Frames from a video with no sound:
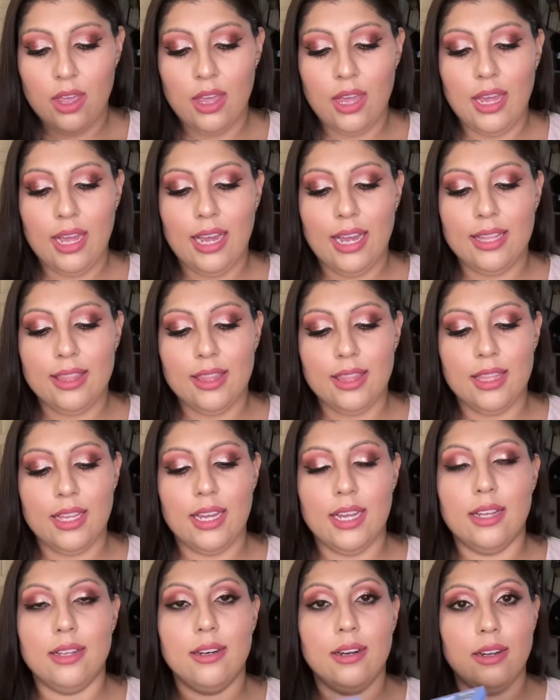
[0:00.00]
And
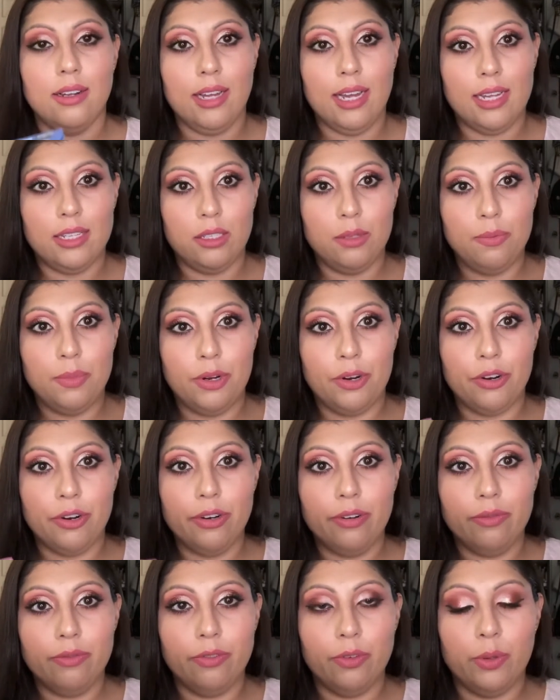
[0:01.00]
then has a
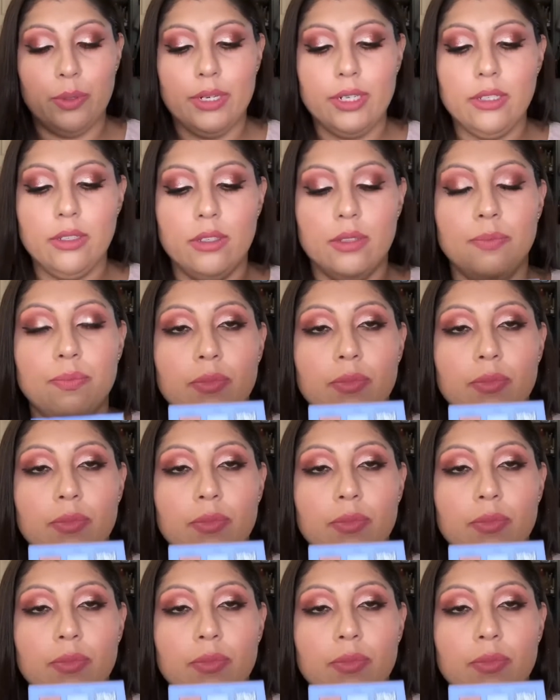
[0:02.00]
mirror, of course.